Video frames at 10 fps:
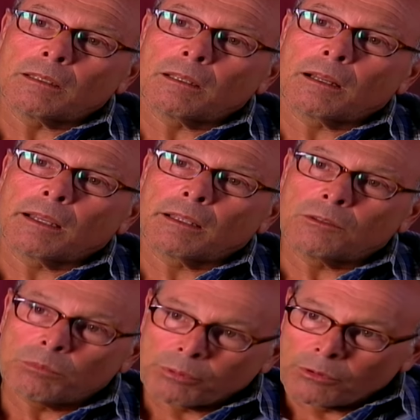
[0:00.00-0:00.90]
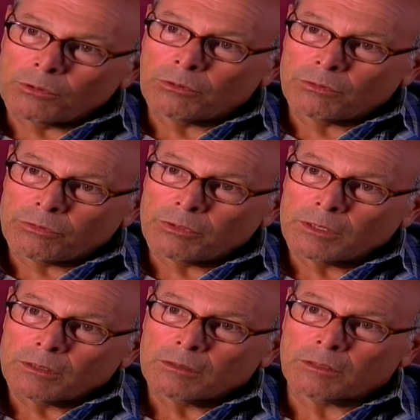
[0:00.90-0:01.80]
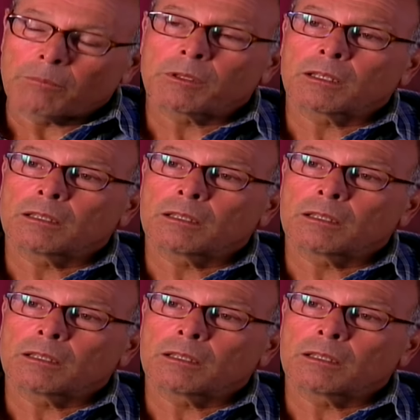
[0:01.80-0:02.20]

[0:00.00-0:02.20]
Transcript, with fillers: that I had to prove something